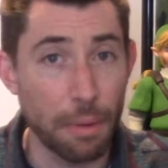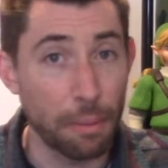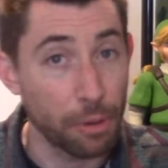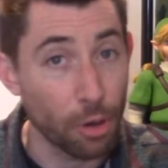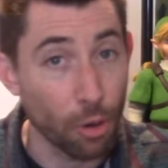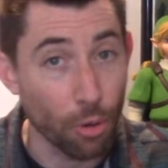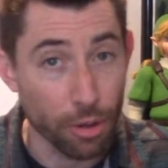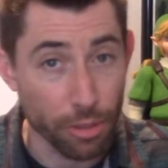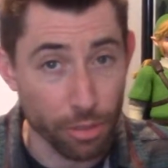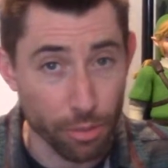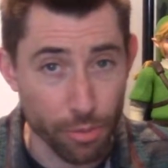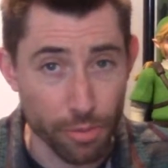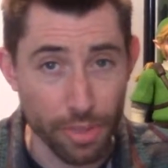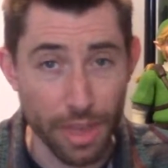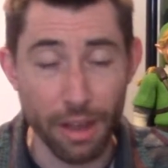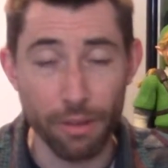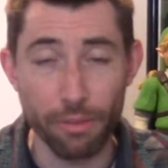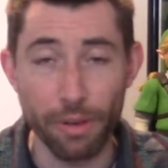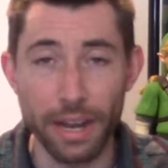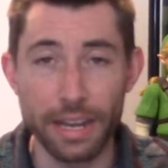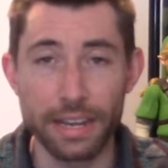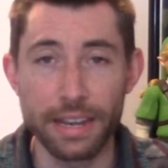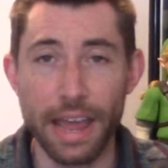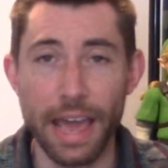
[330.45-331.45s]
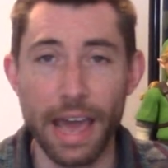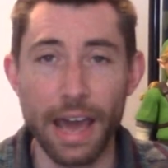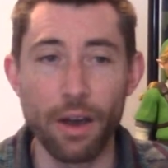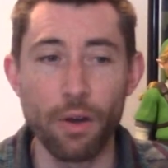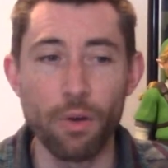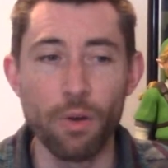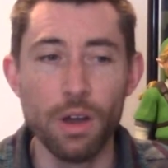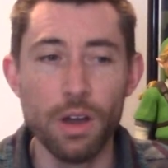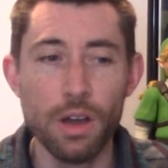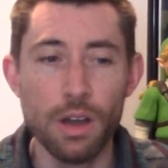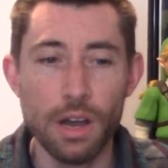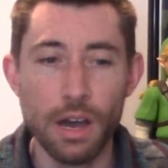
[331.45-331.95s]
I'm going through that right
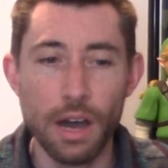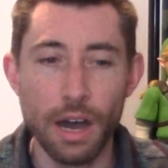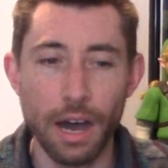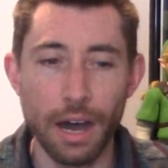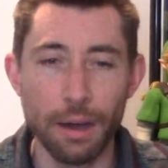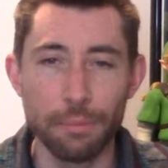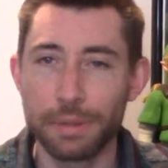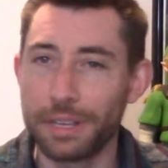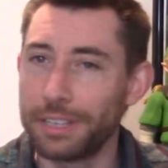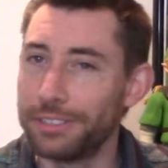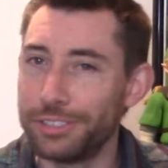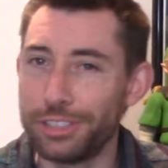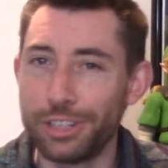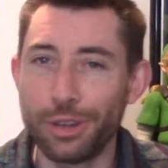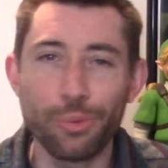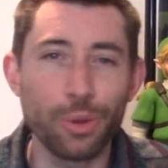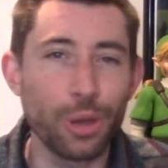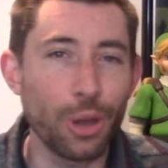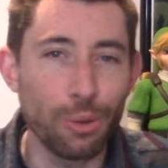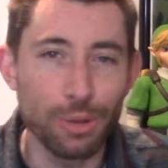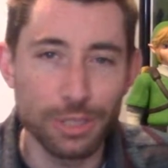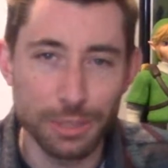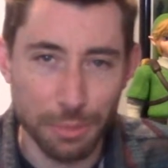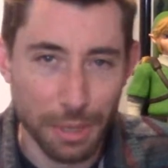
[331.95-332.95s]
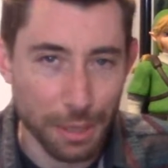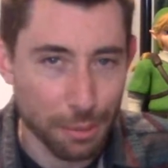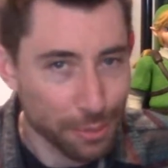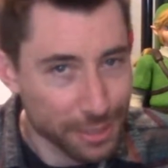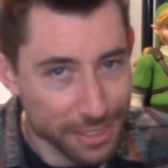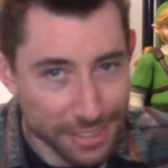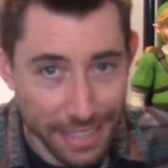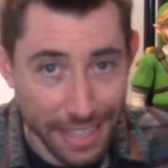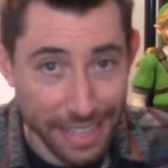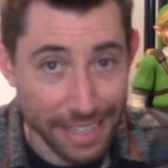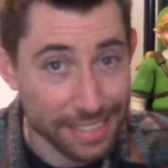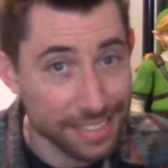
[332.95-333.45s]
now because, you know, we always make
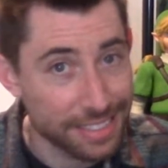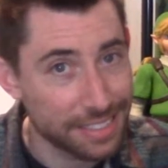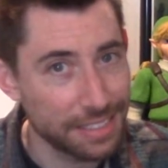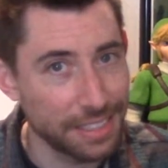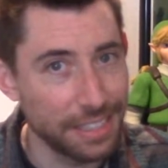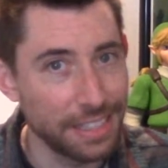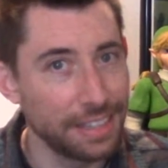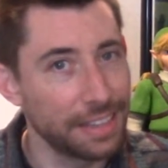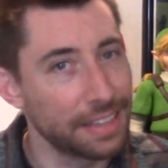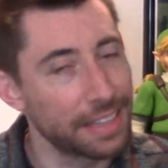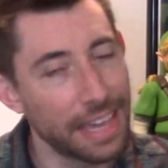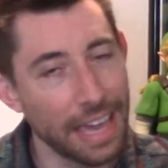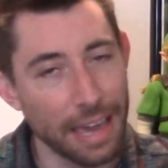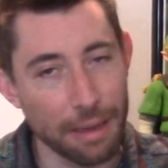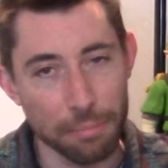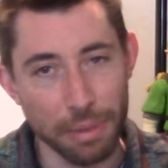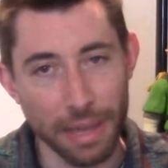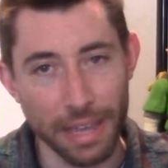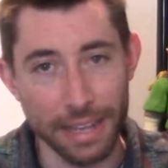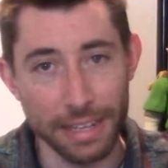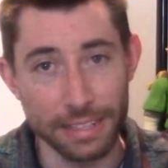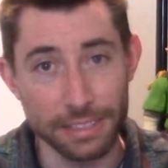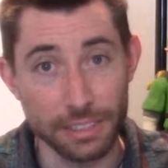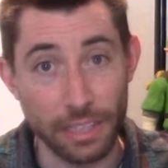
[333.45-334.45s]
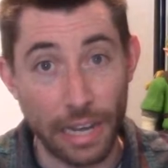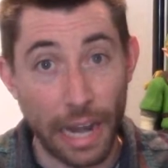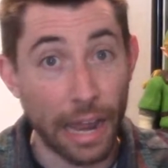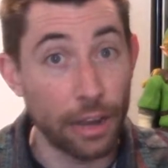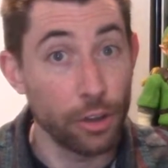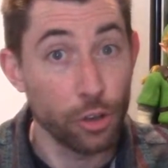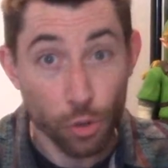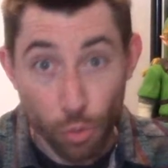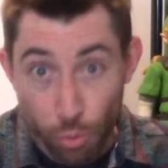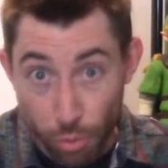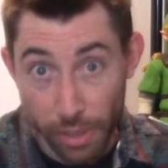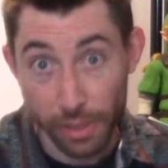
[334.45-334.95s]
mistakes in the campaigns, and I
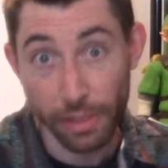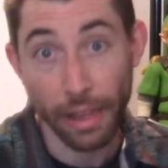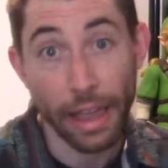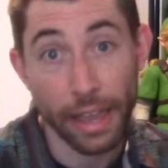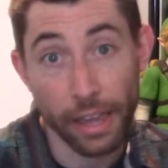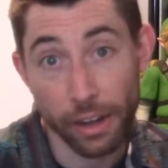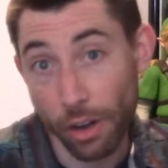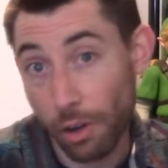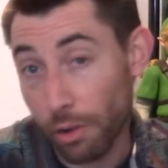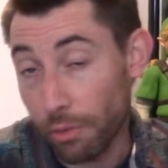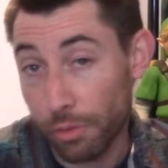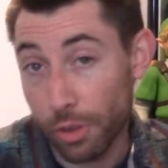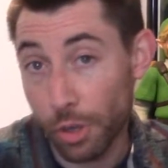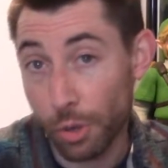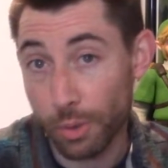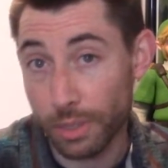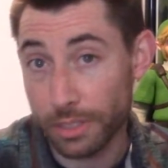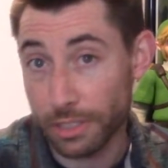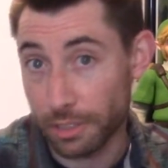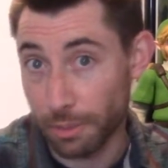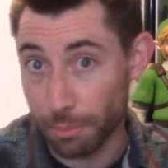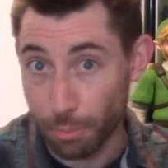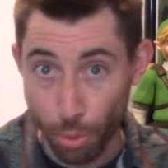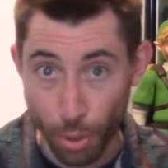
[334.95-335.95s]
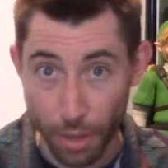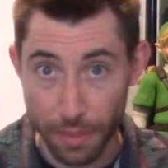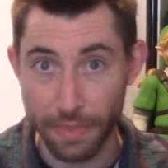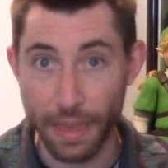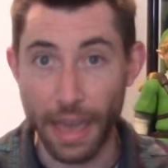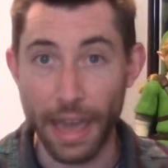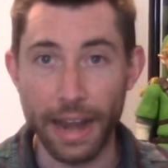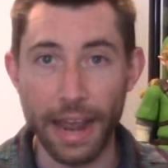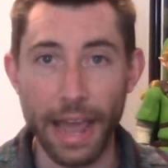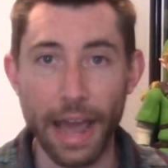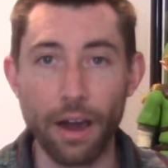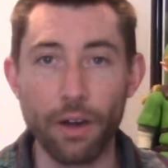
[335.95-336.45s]
do rely on our viewers to point
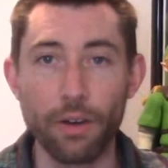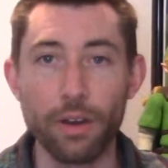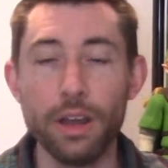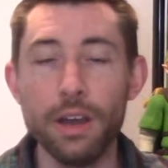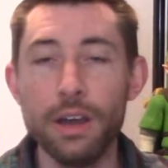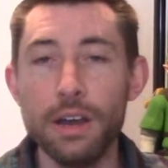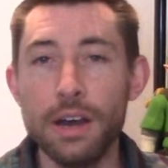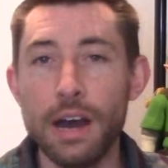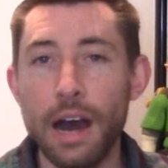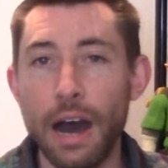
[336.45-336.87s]
that out.